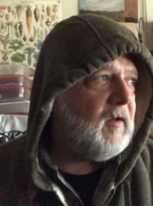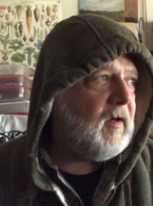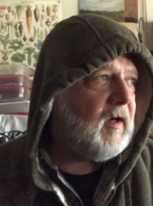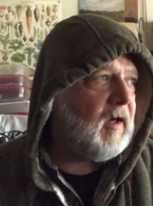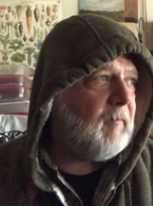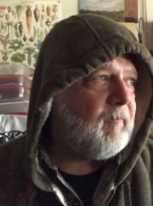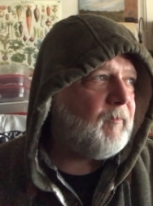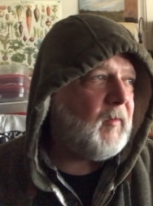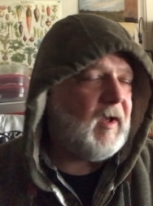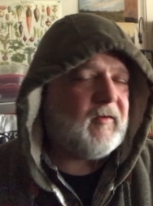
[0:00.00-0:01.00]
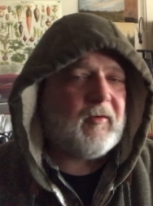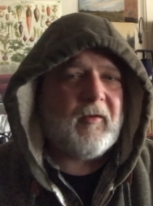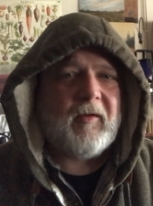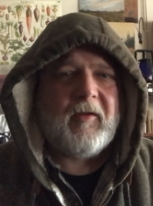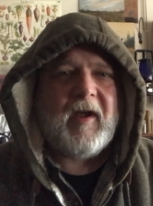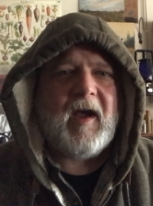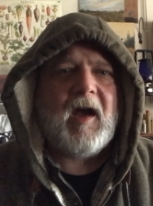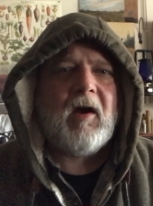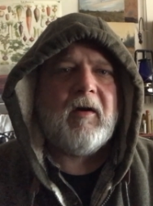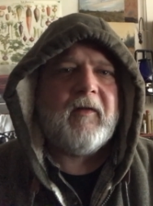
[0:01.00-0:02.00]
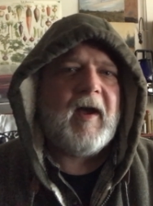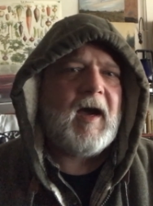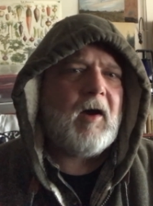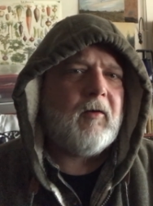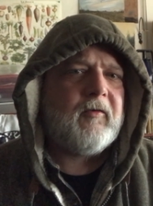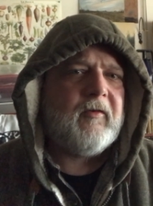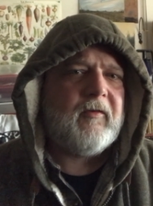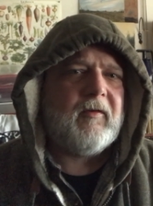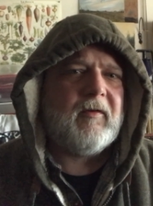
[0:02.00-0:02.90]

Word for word: Um, and so the, the air in the house is,